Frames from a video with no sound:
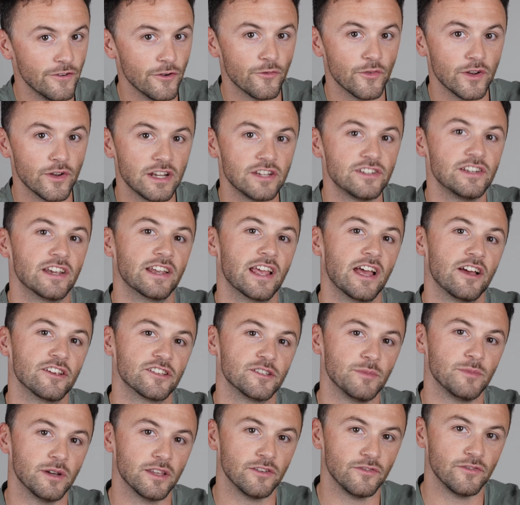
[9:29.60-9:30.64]
Feel free to check out
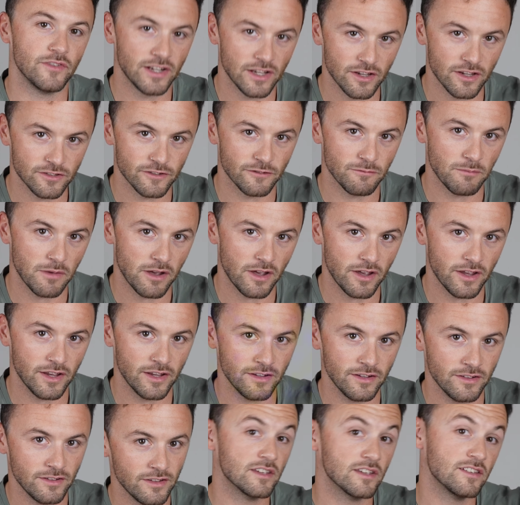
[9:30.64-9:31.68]
some other videos of
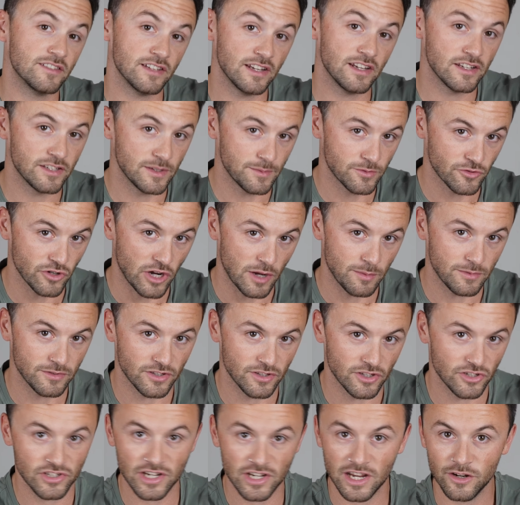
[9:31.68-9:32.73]
mine. Consider subscribing to
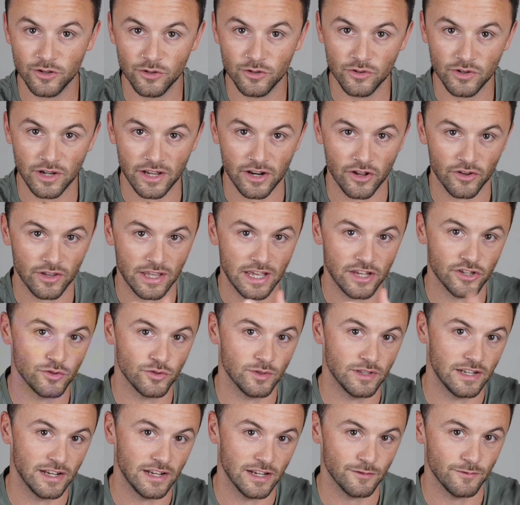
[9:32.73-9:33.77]
the channel, and I'll catch you
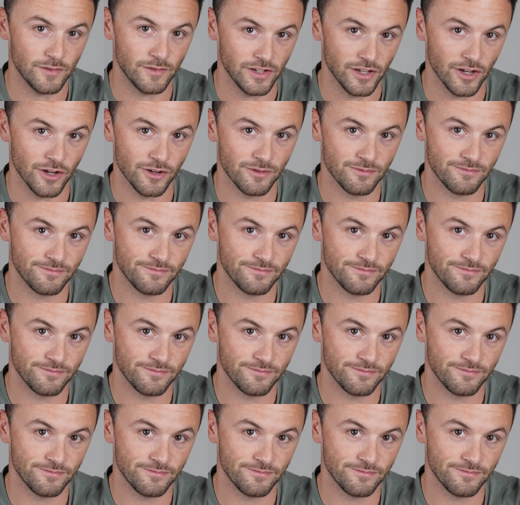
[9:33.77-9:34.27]
in the next video.